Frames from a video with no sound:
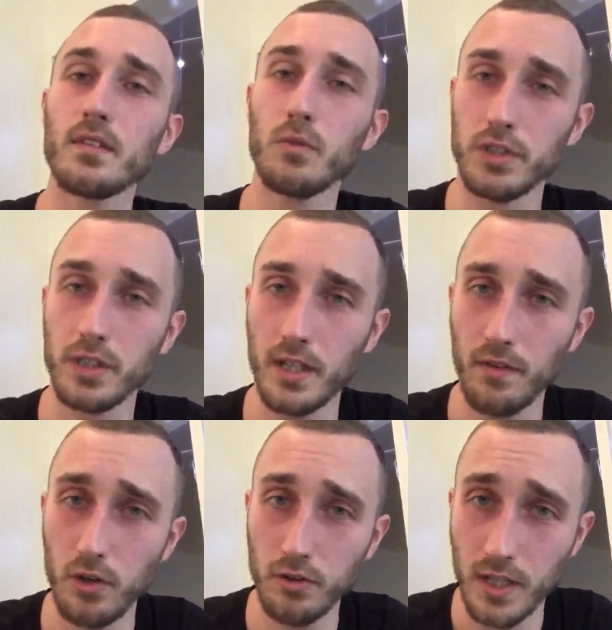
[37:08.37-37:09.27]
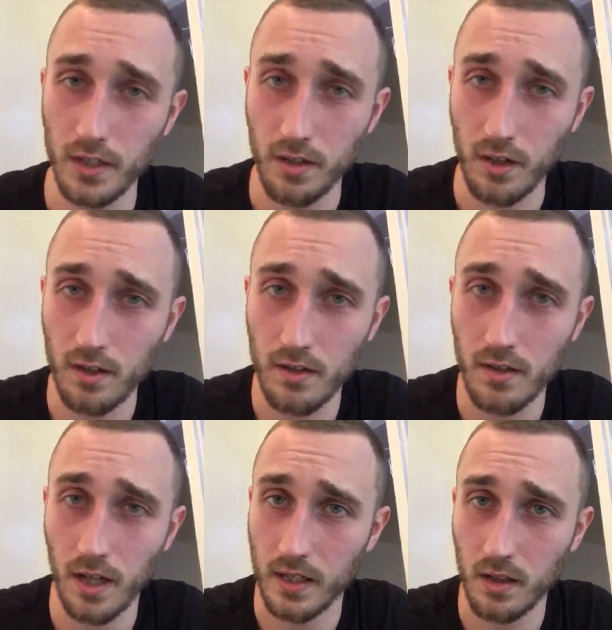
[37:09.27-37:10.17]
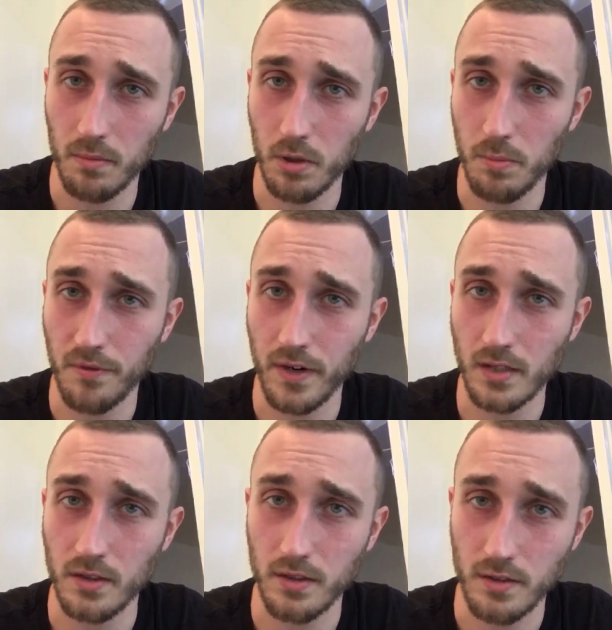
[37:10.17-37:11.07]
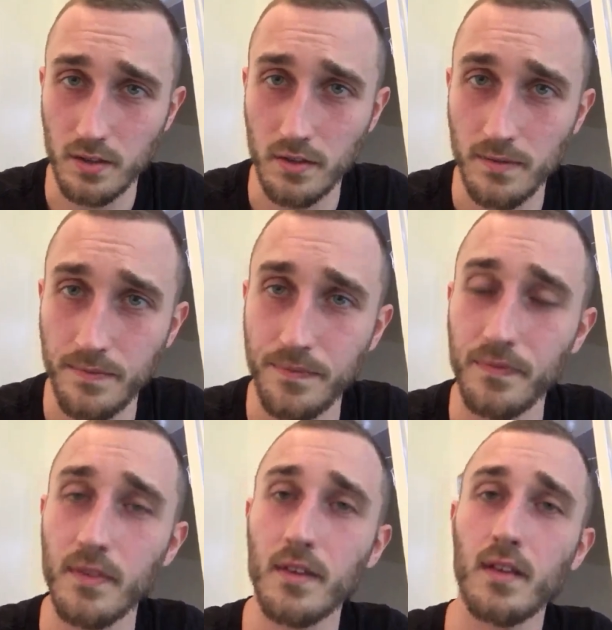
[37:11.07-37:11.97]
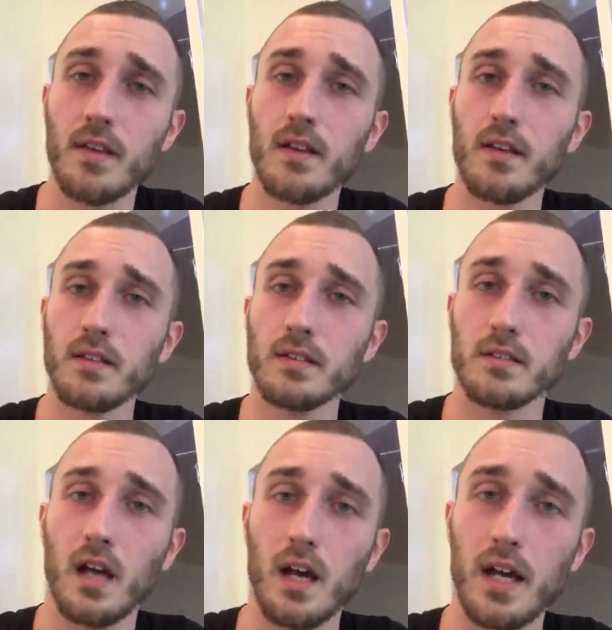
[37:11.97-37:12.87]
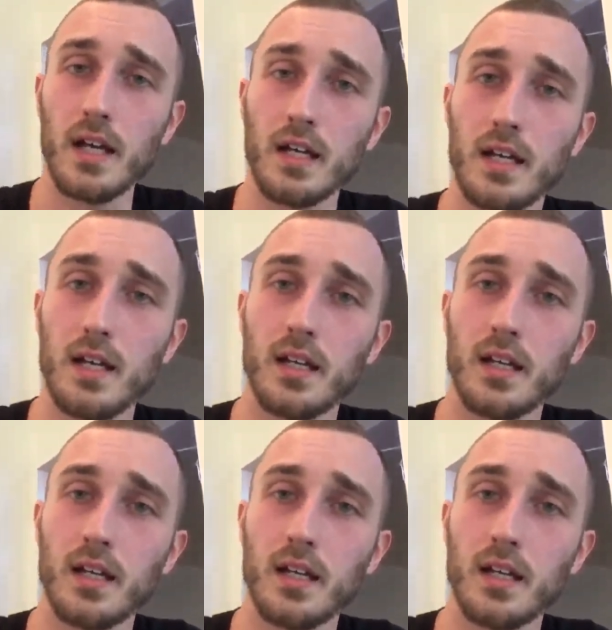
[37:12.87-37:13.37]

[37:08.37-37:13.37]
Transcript: We should give who tenure, like liberal professors? Zadek.